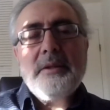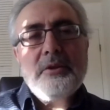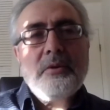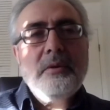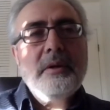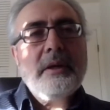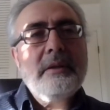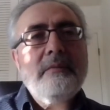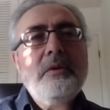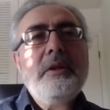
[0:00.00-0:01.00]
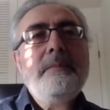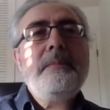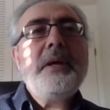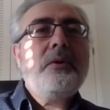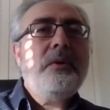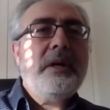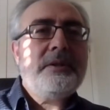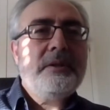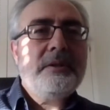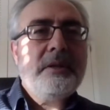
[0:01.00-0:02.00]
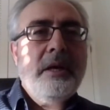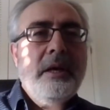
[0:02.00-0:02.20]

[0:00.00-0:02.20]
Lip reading: disconnected with the big questions.